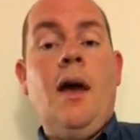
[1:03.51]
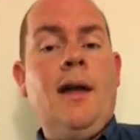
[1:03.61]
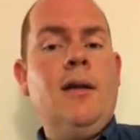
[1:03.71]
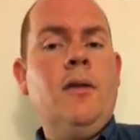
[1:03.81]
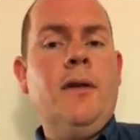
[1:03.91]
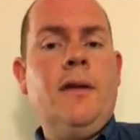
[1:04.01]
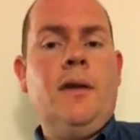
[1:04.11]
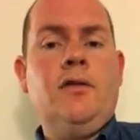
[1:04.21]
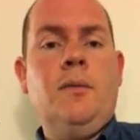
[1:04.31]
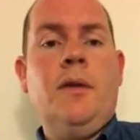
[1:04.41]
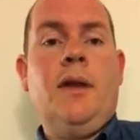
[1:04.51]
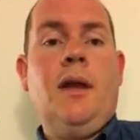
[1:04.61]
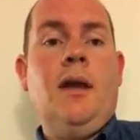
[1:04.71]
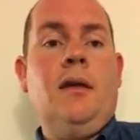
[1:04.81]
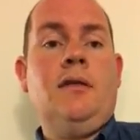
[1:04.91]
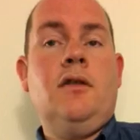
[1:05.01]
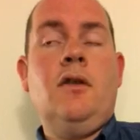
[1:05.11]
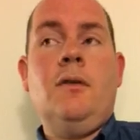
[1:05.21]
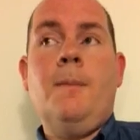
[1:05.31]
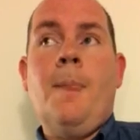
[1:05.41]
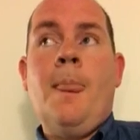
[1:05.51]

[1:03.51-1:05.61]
And I don't think that should be the case. So